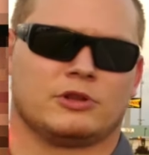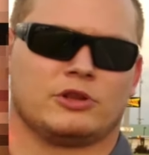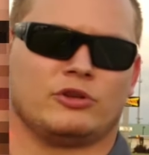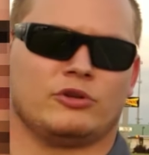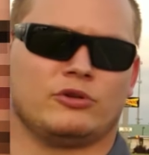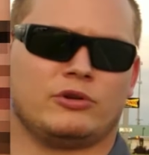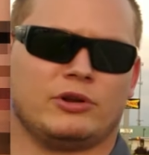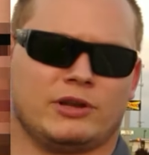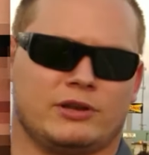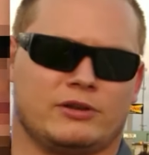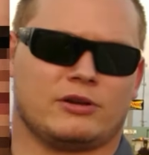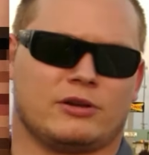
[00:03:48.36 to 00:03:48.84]

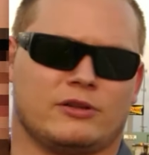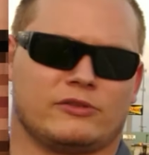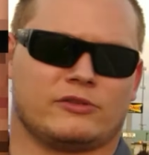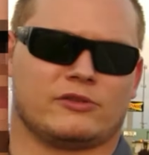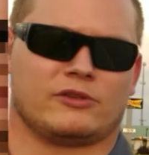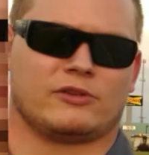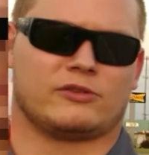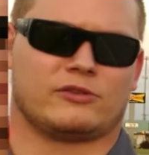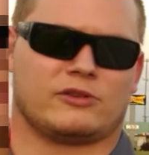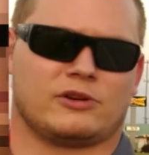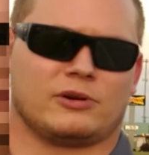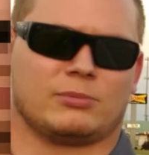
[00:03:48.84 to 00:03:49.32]
You did cause
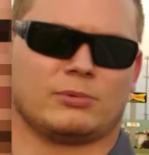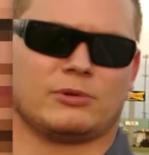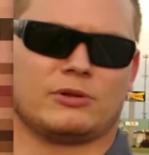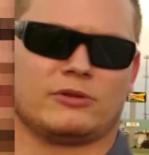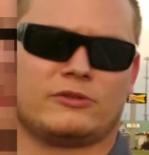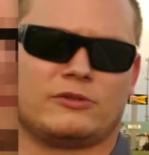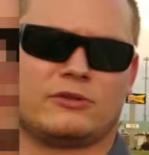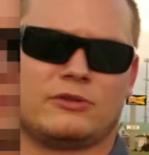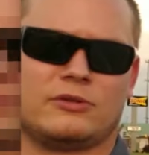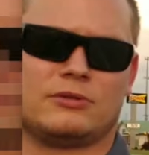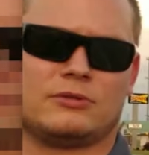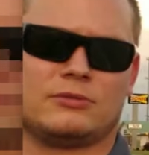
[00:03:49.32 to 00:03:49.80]
a disturbance.
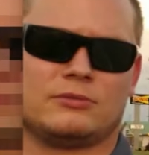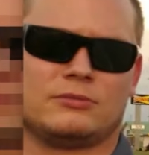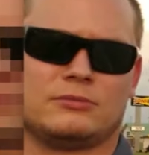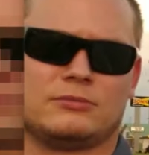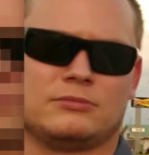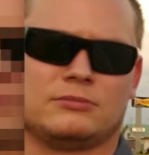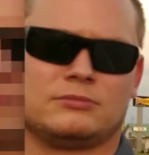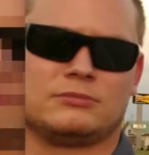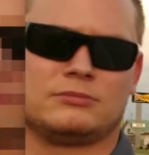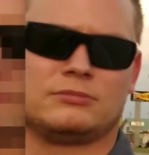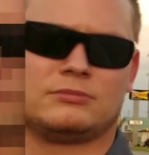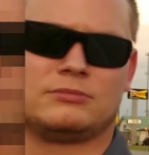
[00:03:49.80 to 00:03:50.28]

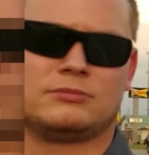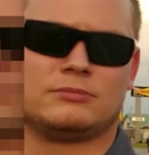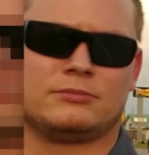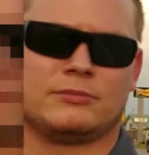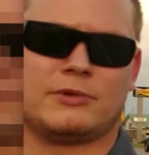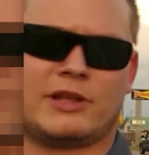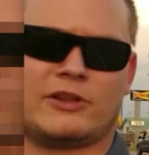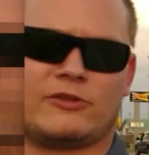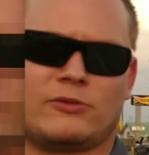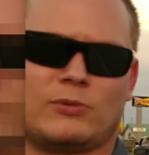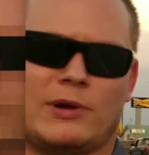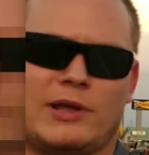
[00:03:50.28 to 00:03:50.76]

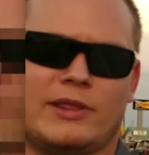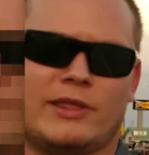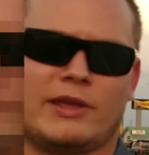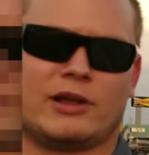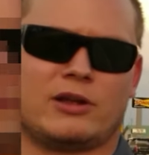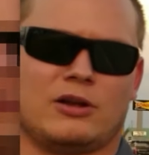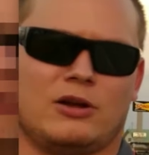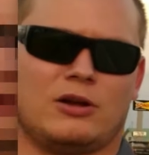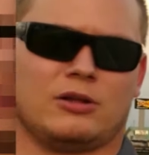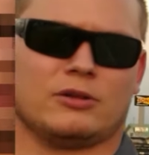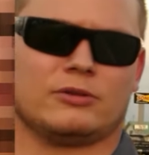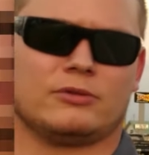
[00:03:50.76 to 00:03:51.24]
You That's do
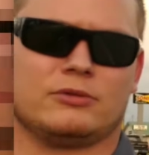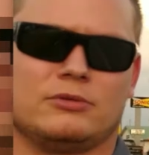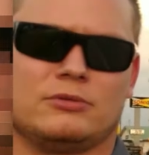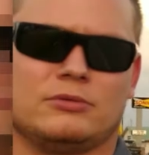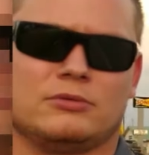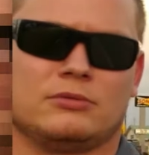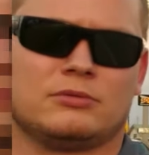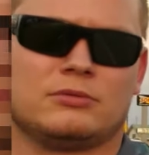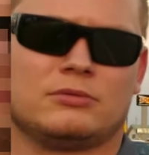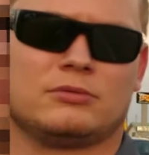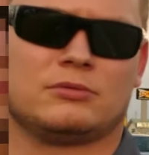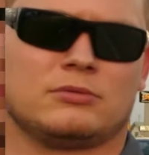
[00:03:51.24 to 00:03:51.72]
not need
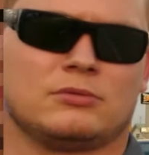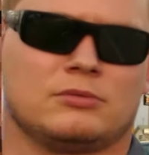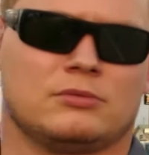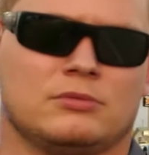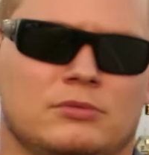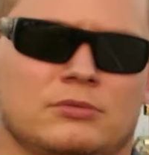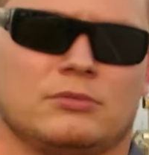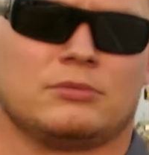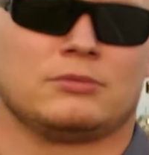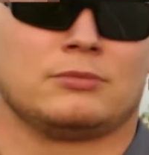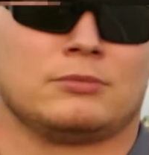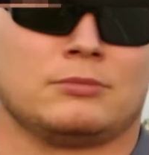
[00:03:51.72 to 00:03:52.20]
my.
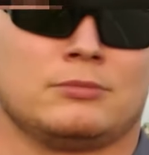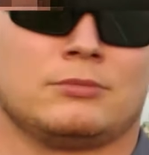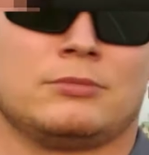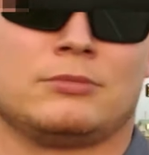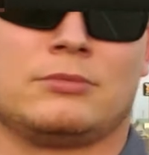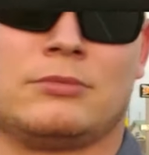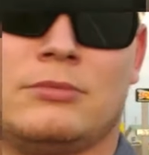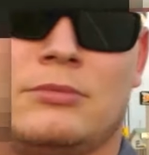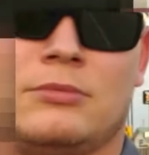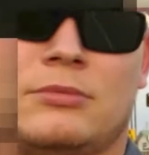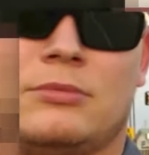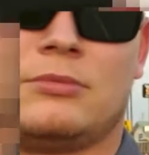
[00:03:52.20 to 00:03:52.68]
I have
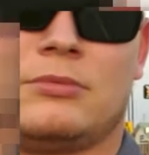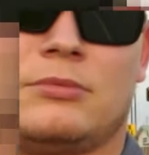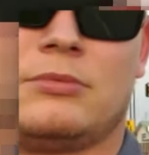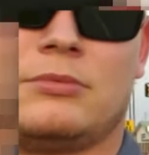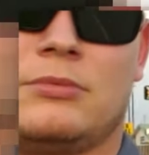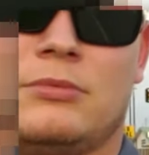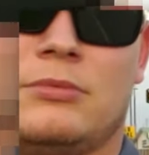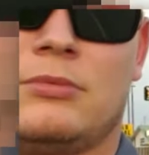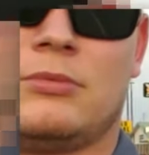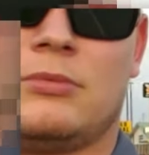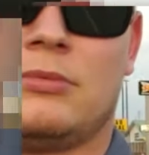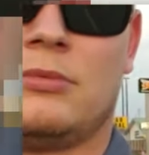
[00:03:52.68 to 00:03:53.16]
not
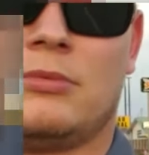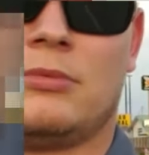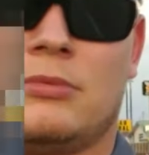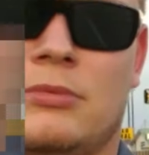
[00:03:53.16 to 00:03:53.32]
caused